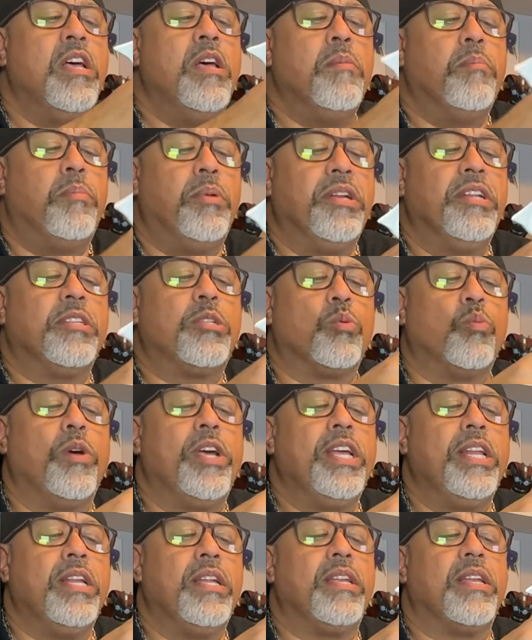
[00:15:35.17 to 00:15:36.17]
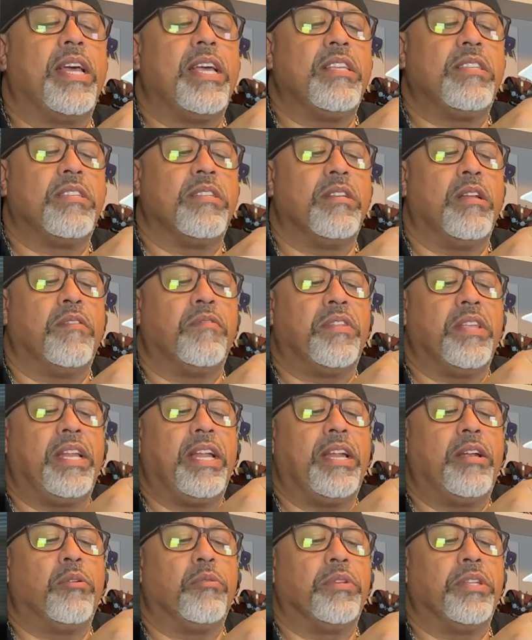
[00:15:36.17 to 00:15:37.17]
but it's weighted nice enough that I
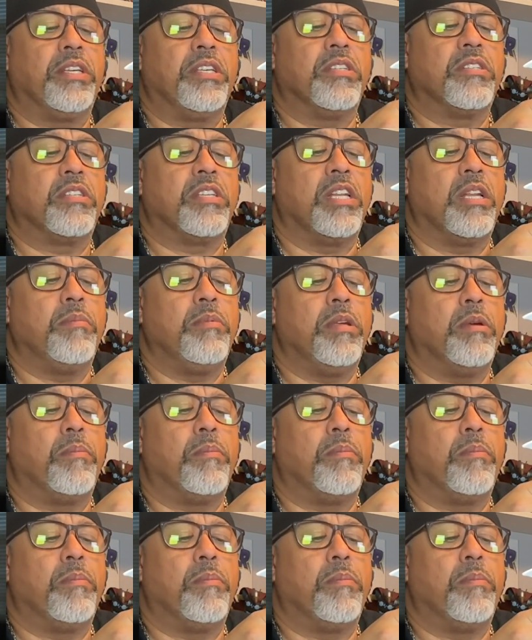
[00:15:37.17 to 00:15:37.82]
don't think it's going to be a